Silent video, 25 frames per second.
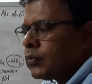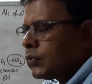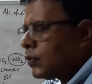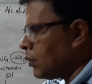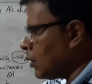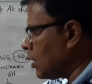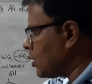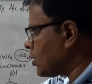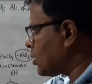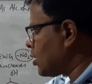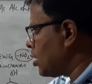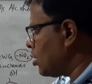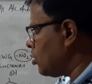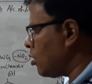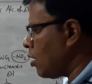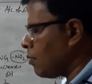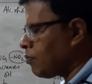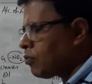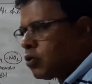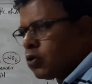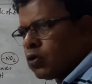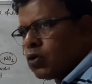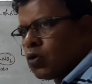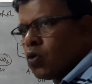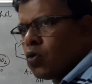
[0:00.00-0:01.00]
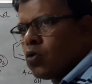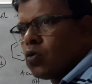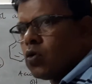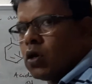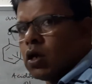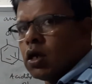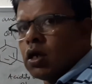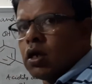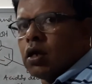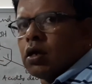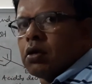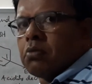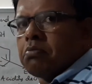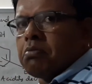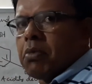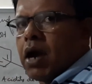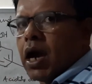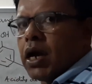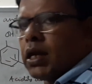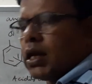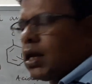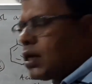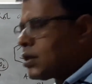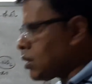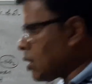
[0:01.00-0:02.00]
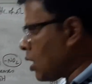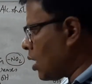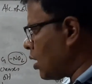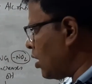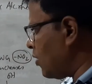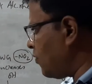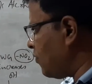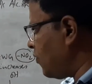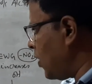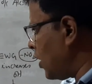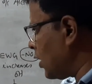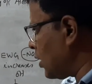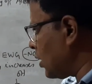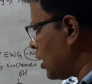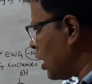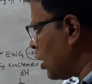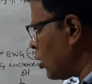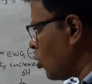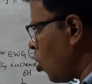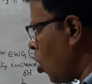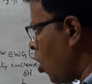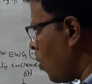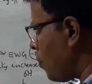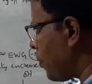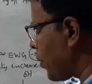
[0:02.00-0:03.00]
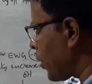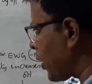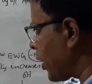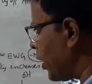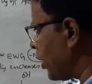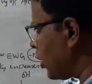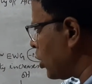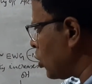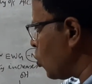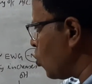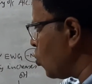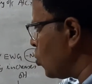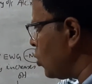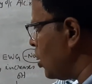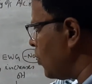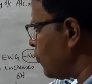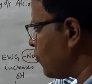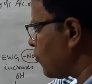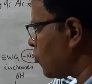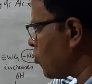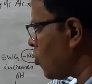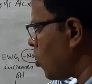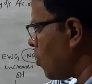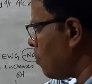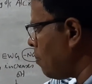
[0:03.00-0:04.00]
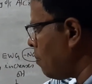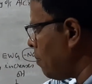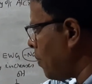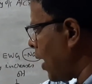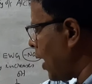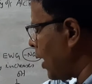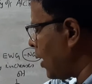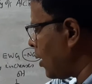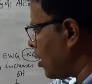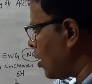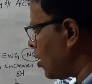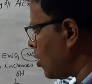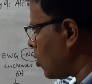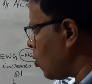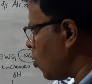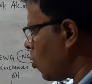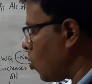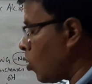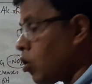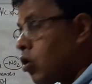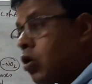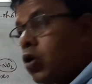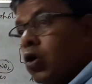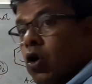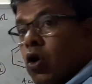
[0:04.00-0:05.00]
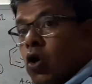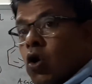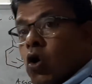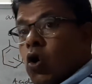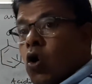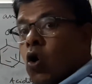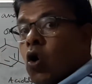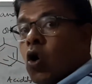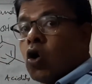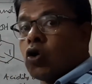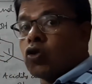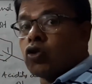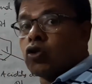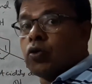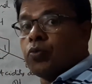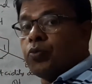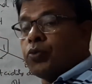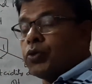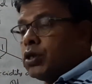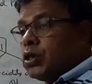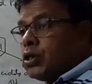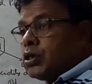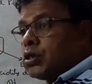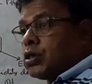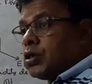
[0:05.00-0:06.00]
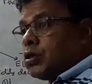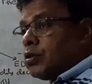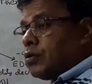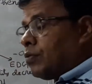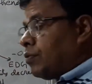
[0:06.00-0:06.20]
This thing you have to know, minus R effect can operate only from para or ortho position.